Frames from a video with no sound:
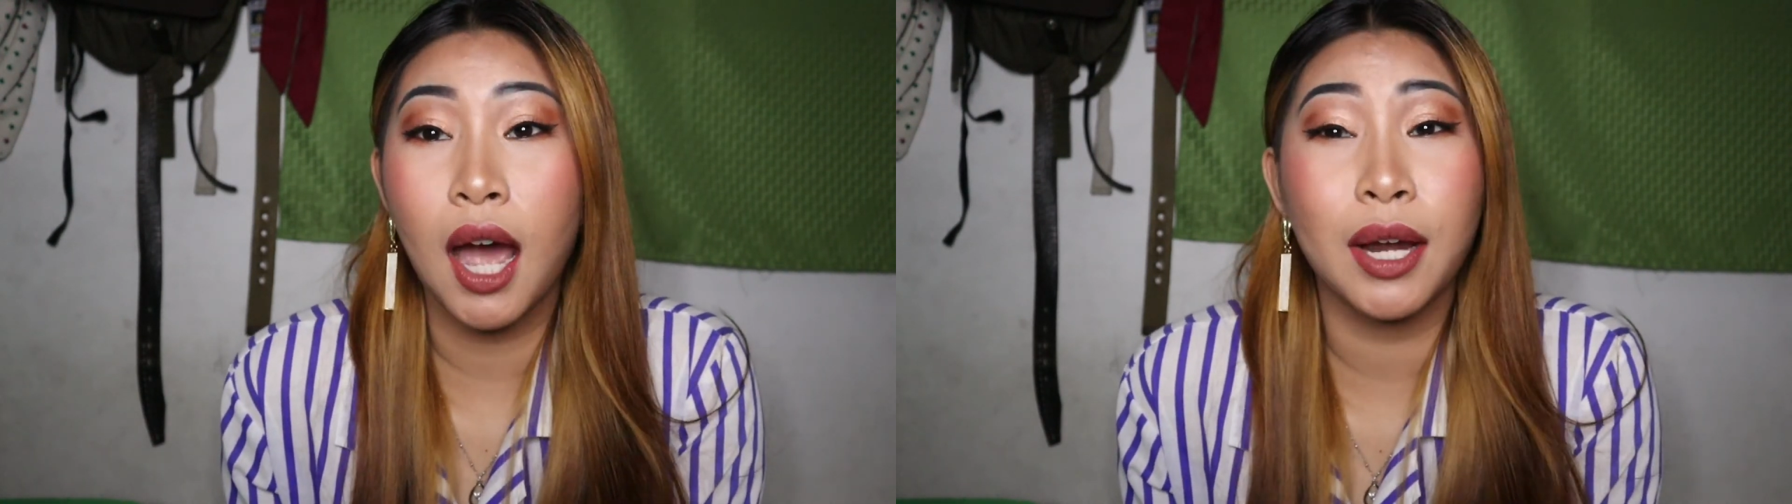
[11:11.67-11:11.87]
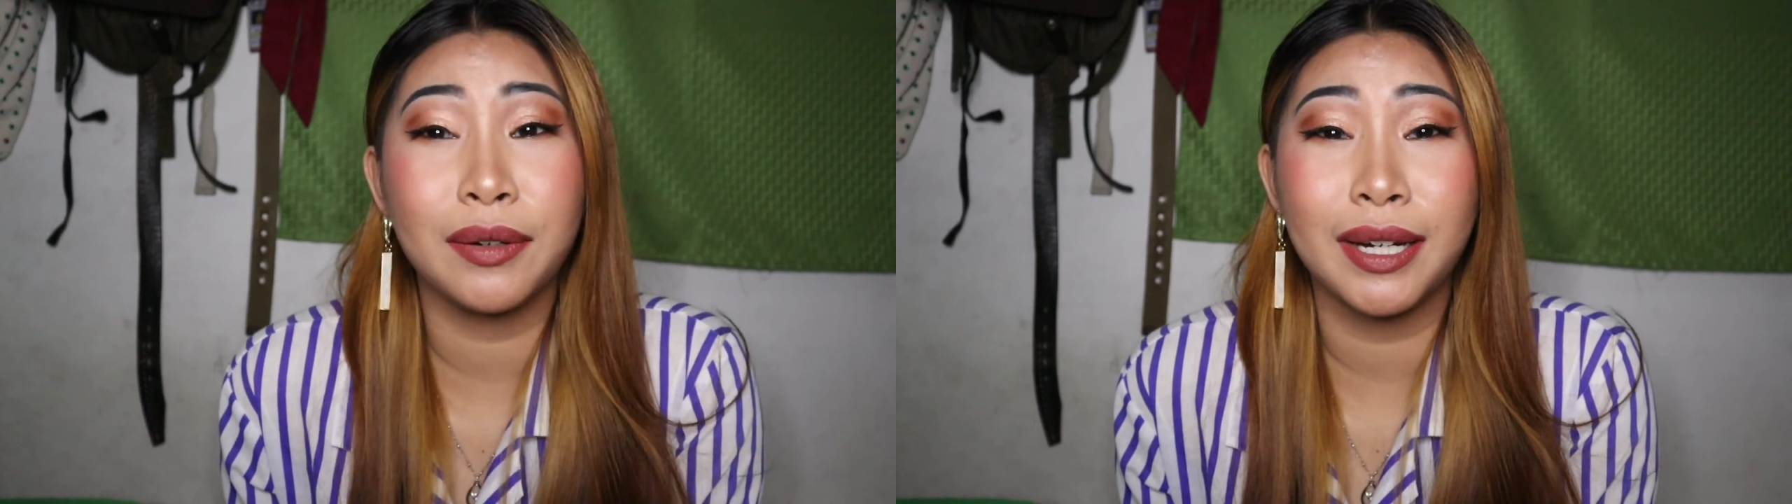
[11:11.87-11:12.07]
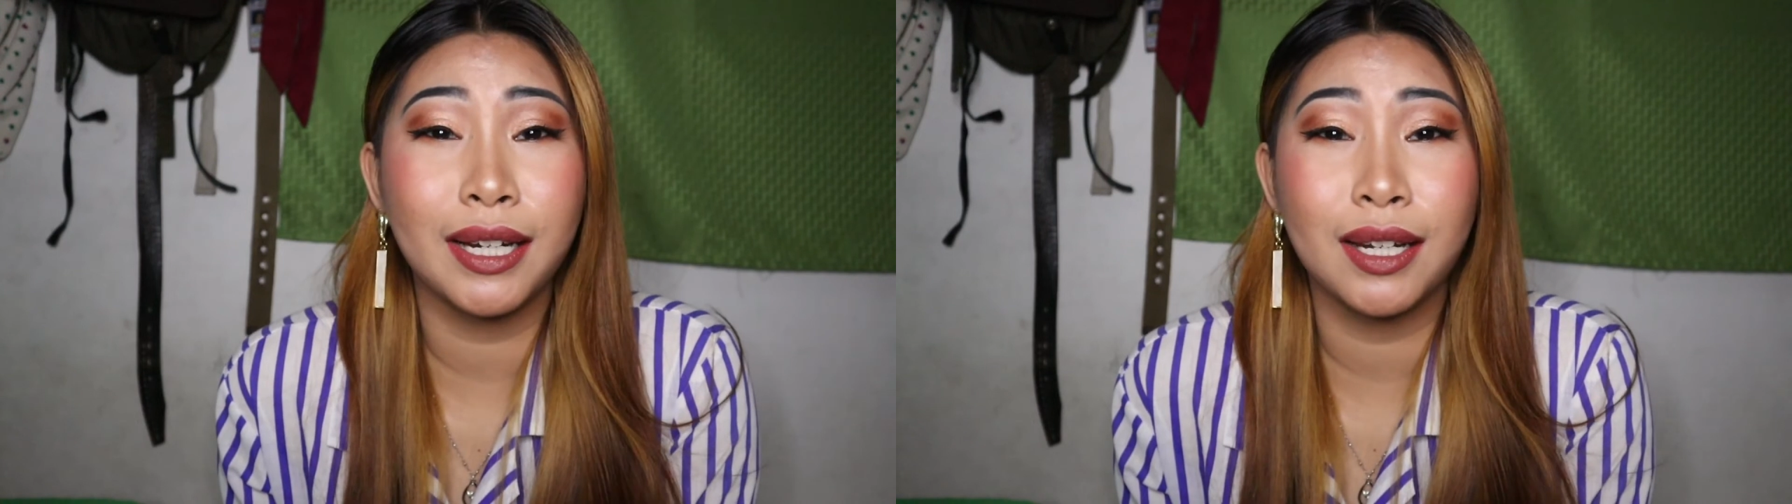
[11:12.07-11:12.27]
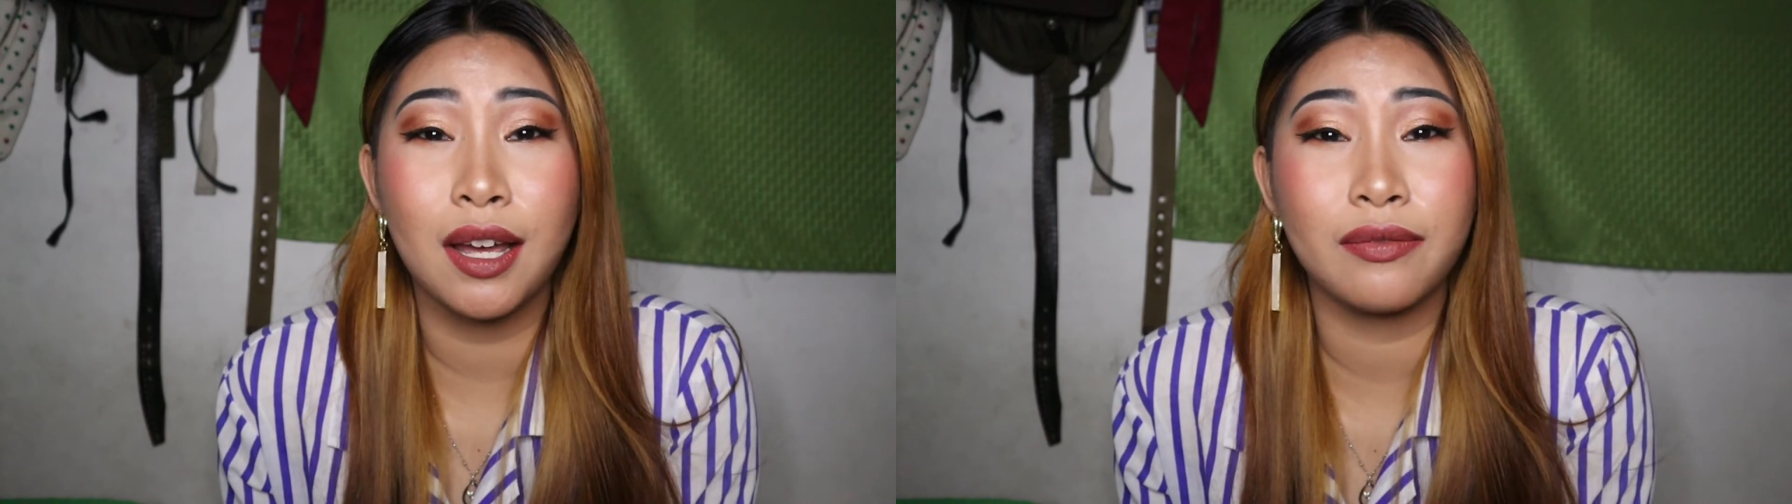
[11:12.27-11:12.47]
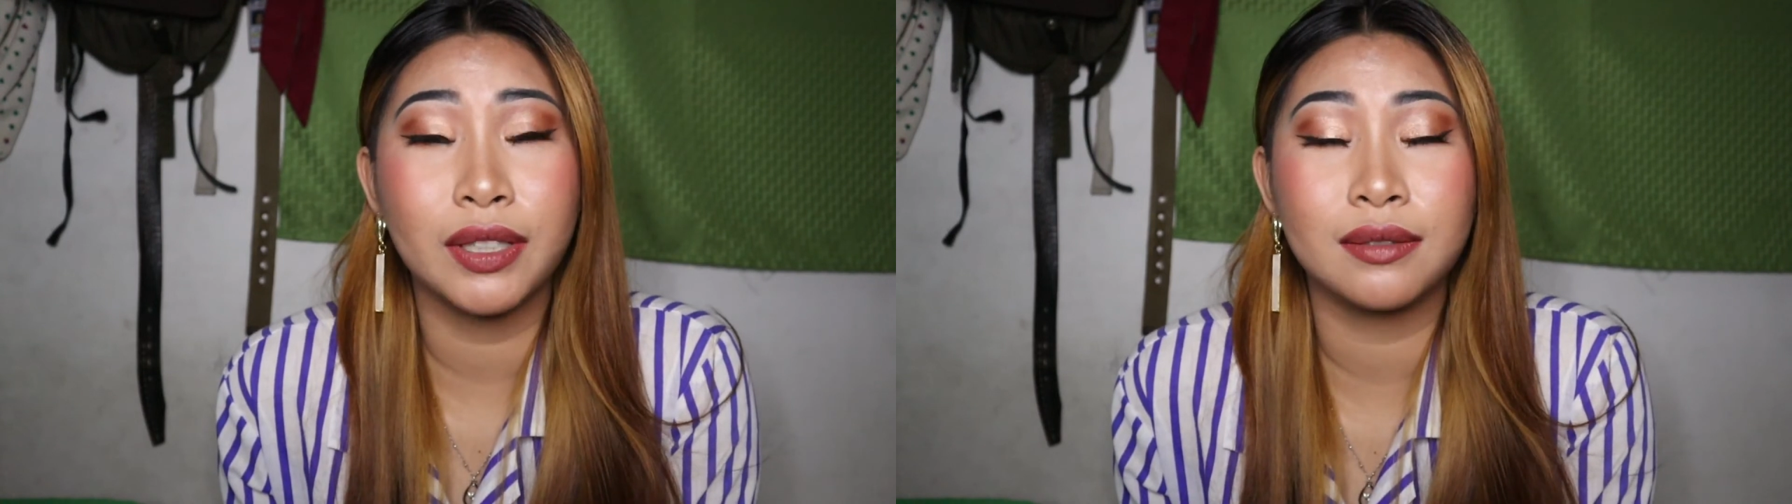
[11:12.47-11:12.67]
I really
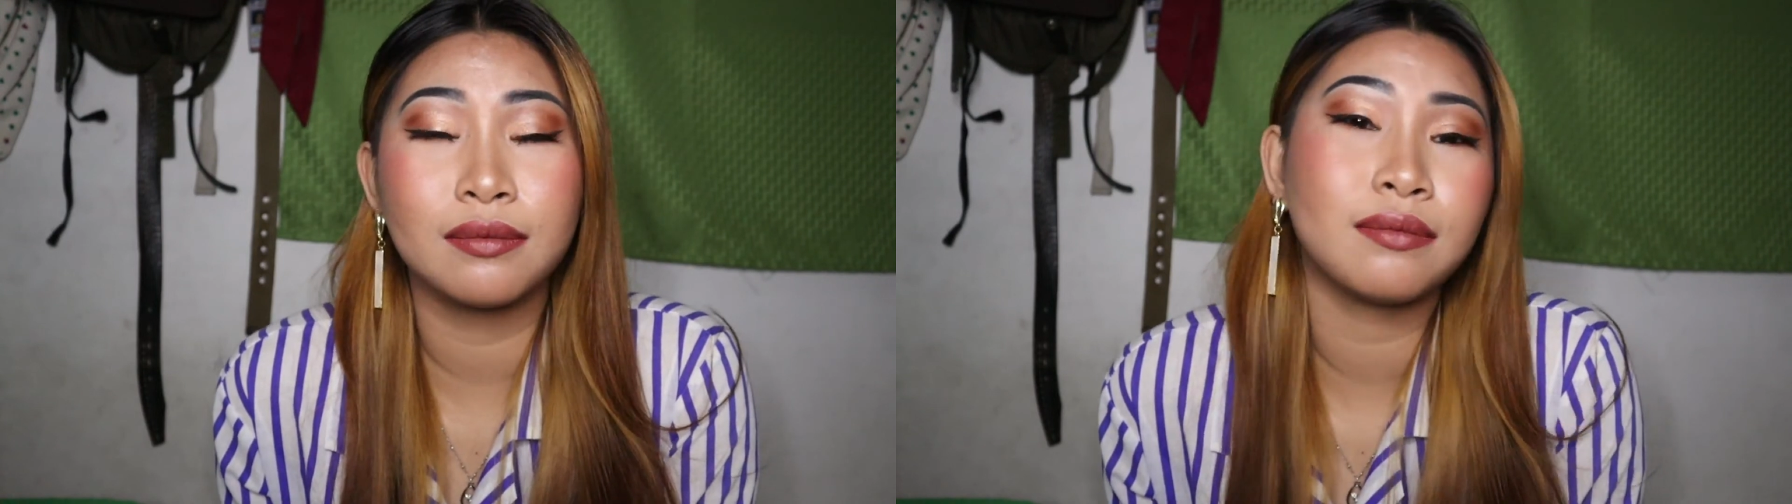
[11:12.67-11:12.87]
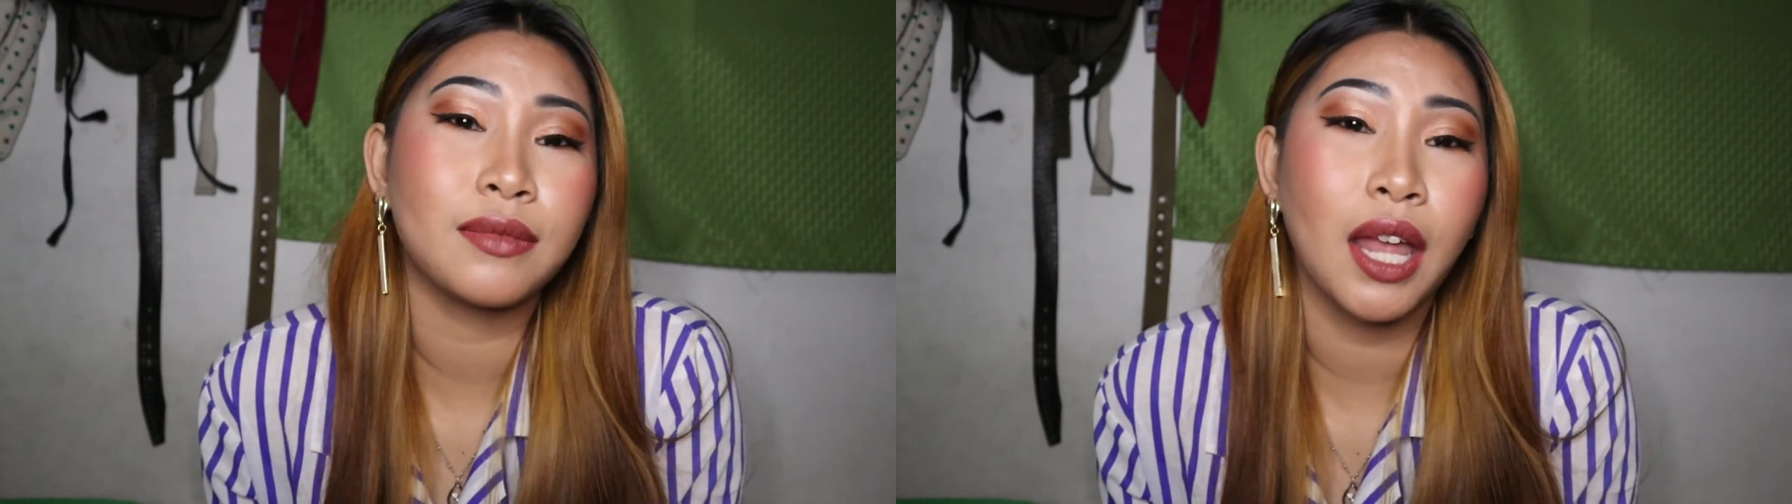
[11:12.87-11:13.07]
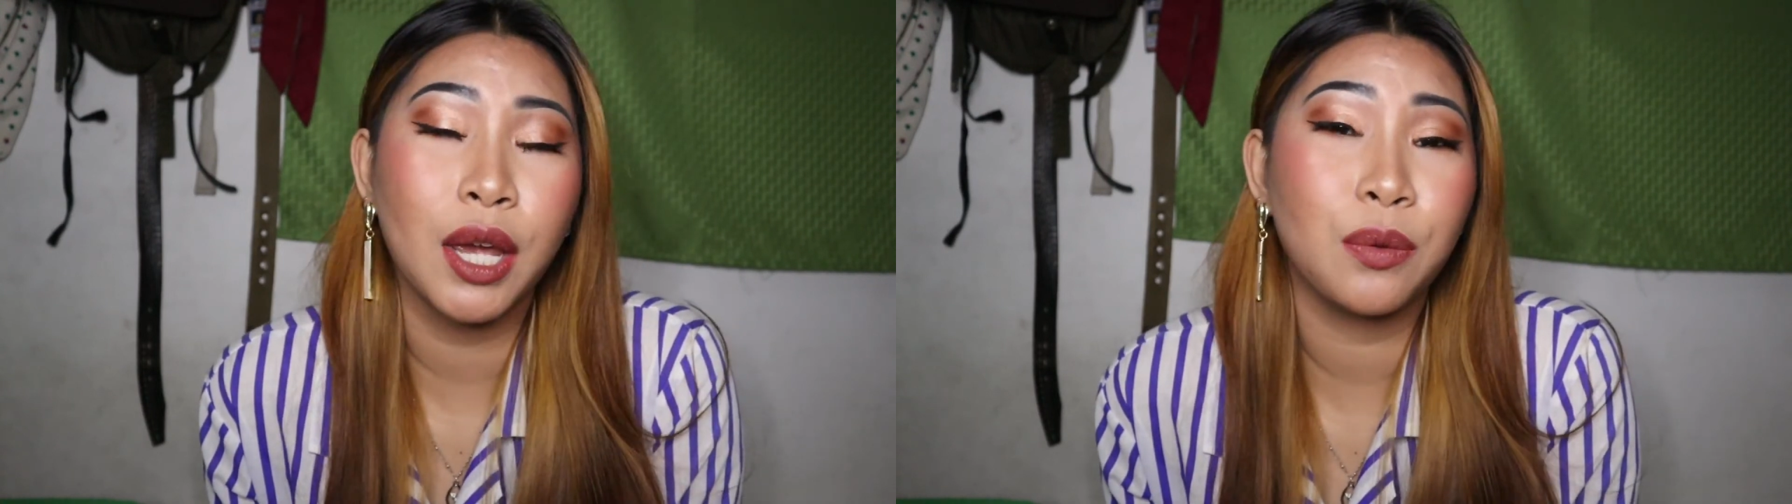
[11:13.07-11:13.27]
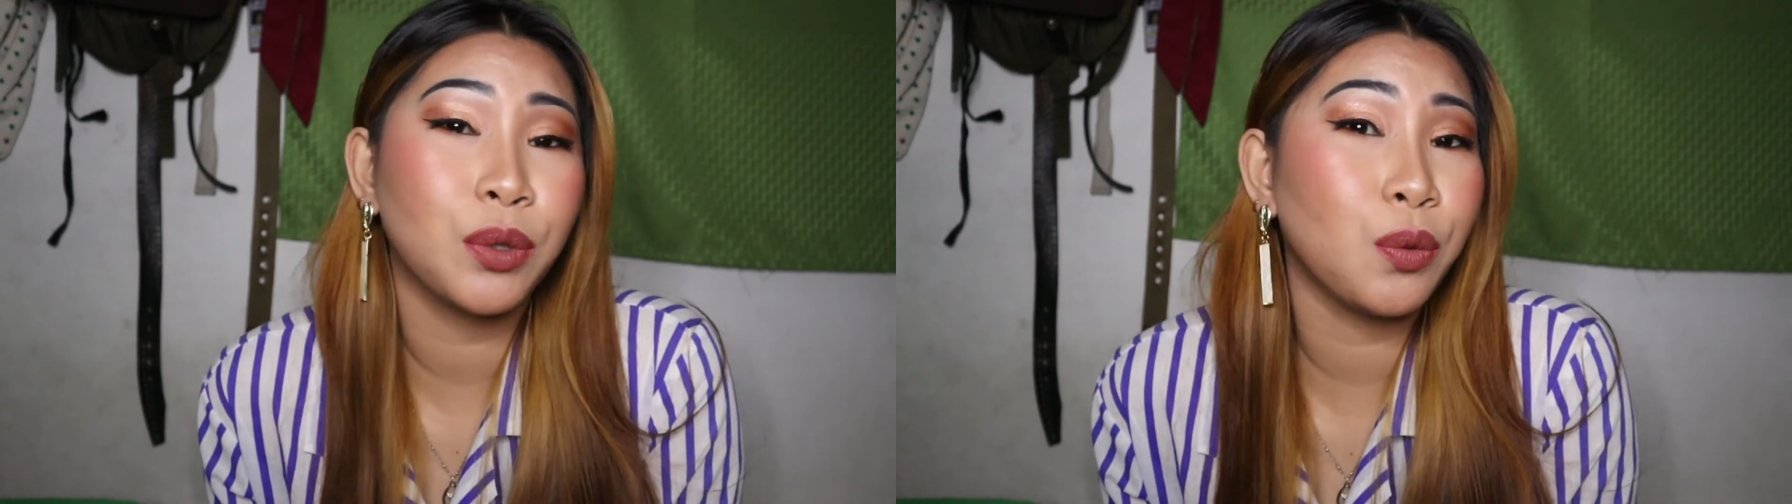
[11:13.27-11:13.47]
love it. I